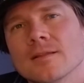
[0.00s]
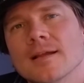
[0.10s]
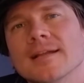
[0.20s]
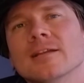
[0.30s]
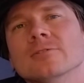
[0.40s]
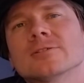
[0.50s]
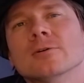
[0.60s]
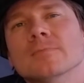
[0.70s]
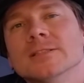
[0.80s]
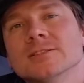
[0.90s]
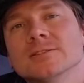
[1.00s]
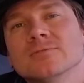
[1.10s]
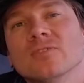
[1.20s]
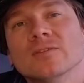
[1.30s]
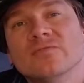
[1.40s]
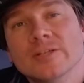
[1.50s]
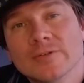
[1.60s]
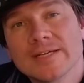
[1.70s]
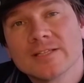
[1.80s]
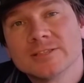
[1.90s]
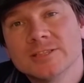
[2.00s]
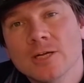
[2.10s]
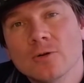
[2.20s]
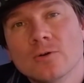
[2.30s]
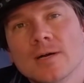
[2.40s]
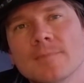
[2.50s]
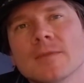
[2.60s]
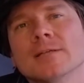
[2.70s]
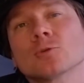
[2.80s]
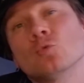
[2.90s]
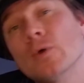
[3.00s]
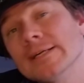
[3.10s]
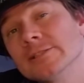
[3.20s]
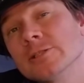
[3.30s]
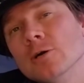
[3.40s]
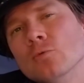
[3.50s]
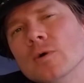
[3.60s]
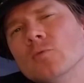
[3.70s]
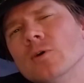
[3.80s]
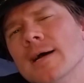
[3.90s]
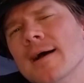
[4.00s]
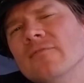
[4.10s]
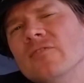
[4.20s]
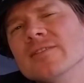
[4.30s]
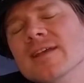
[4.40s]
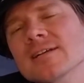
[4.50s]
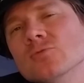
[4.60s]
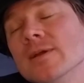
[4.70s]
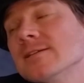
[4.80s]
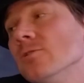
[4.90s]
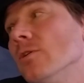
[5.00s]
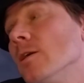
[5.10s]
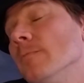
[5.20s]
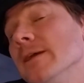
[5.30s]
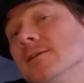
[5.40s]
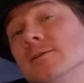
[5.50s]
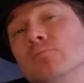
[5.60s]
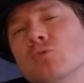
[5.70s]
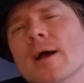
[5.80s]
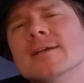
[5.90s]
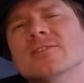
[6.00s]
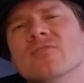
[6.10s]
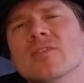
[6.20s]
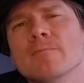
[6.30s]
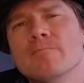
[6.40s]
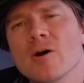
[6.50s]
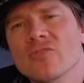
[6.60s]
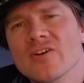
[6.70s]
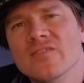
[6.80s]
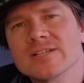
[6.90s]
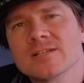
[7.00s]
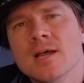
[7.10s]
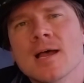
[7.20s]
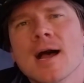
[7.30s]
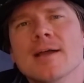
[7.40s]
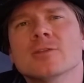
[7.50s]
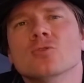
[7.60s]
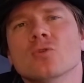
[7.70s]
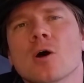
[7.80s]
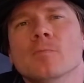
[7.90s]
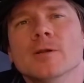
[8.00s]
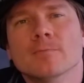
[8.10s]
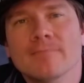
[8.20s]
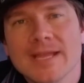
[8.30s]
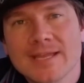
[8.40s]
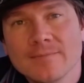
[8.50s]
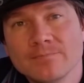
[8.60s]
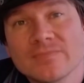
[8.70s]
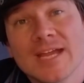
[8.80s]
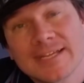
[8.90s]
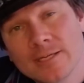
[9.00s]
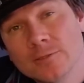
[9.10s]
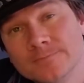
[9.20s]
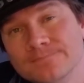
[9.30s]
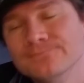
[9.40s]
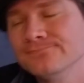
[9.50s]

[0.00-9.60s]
Thank you so much for viewing the show. I'm not quite sure what we'll have for next week, so it'll be a surprise for the both of us. I do hope you'll make it. Thank you.